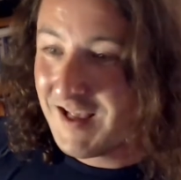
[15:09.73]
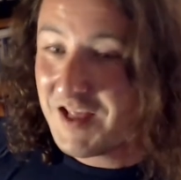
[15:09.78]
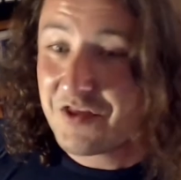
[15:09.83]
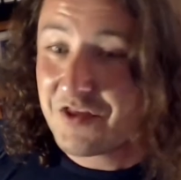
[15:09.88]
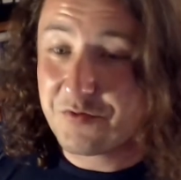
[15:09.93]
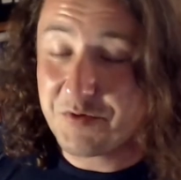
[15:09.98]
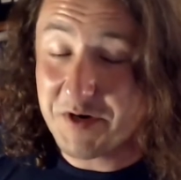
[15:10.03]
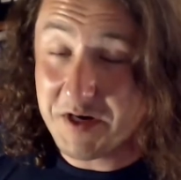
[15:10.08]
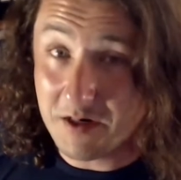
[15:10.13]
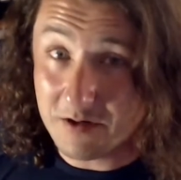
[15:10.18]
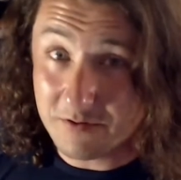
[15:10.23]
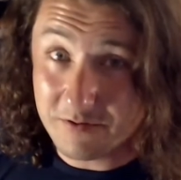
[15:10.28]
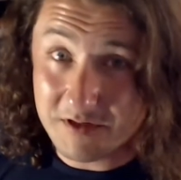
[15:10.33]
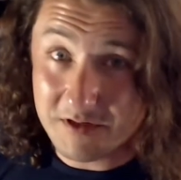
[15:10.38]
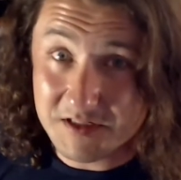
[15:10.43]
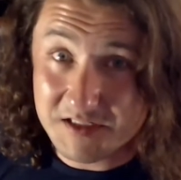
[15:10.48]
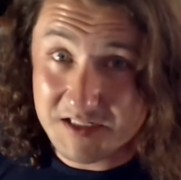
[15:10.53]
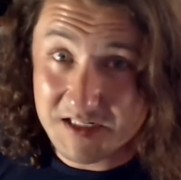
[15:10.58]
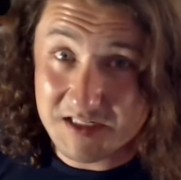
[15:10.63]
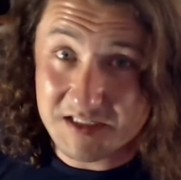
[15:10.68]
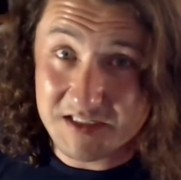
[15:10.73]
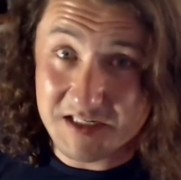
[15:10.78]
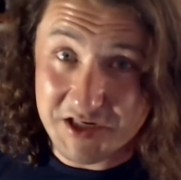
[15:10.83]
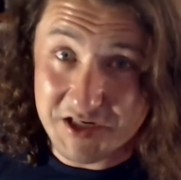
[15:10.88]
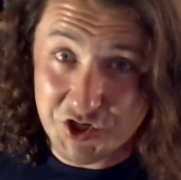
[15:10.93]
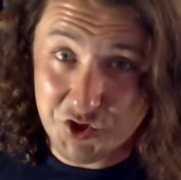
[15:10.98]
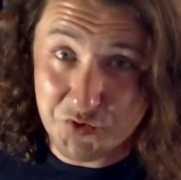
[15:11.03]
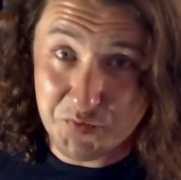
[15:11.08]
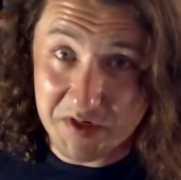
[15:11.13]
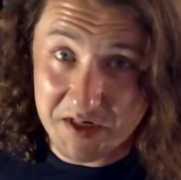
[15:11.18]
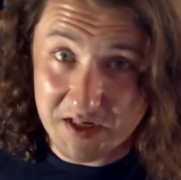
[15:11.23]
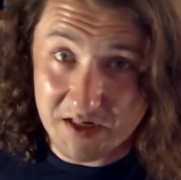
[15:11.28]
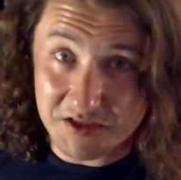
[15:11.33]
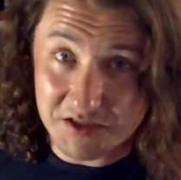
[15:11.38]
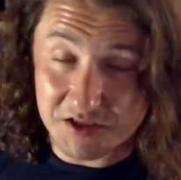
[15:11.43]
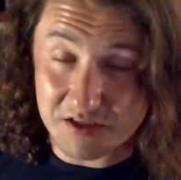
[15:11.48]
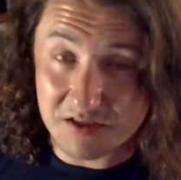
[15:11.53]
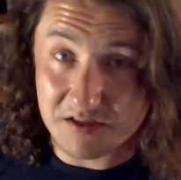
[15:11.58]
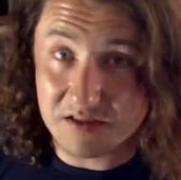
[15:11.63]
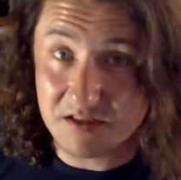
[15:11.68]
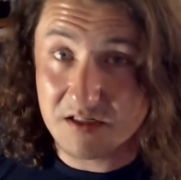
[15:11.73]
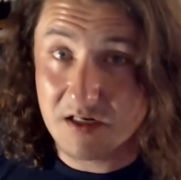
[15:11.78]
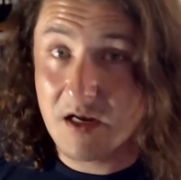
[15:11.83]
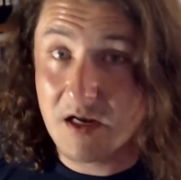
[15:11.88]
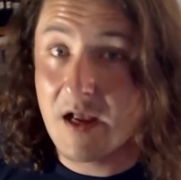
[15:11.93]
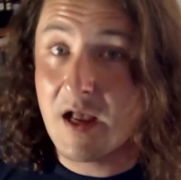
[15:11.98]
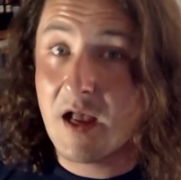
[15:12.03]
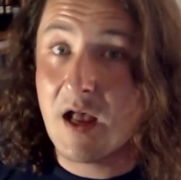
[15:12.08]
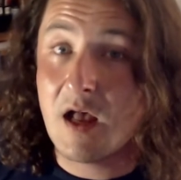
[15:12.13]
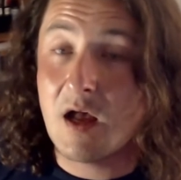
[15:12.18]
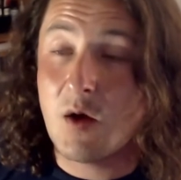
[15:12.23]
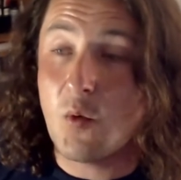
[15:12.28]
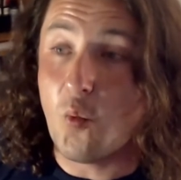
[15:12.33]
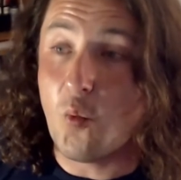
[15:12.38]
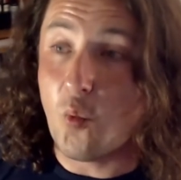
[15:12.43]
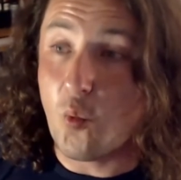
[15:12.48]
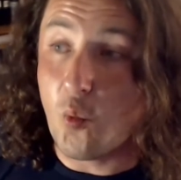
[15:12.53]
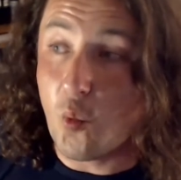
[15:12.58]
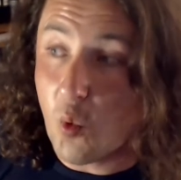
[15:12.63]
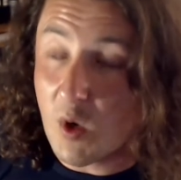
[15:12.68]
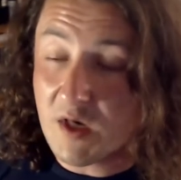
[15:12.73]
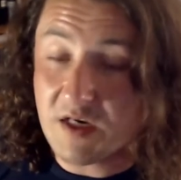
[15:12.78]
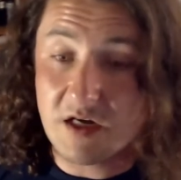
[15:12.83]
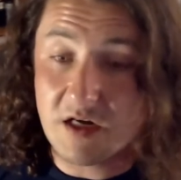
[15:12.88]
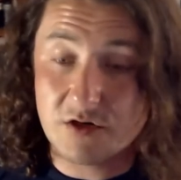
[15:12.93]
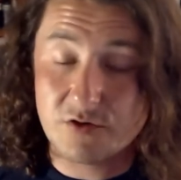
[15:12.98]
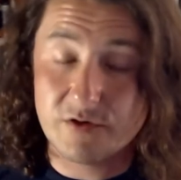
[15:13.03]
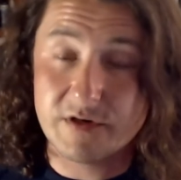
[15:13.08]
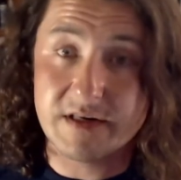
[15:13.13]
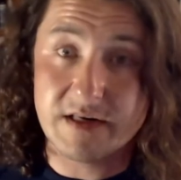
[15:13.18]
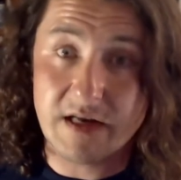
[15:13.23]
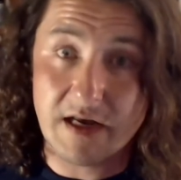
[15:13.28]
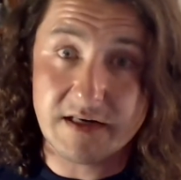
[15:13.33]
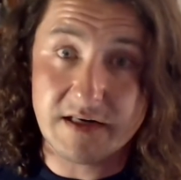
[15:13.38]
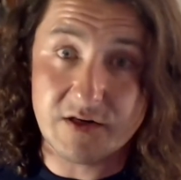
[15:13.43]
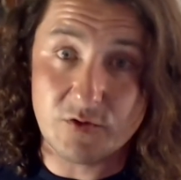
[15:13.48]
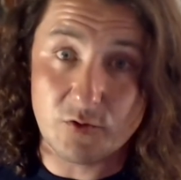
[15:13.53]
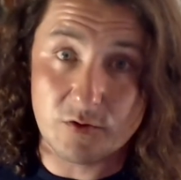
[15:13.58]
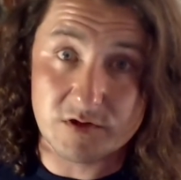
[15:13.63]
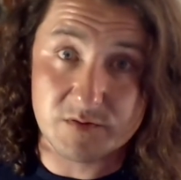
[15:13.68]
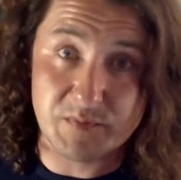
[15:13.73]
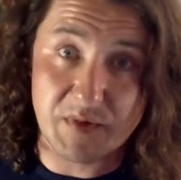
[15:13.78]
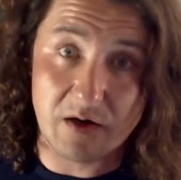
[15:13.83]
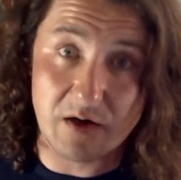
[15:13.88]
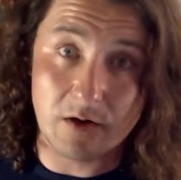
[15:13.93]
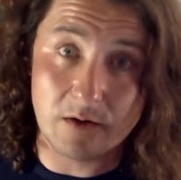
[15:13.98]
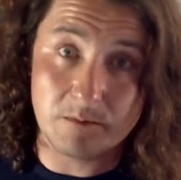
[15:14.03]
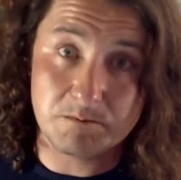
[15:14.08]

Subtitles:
360 cubic inches, 190 horsepower.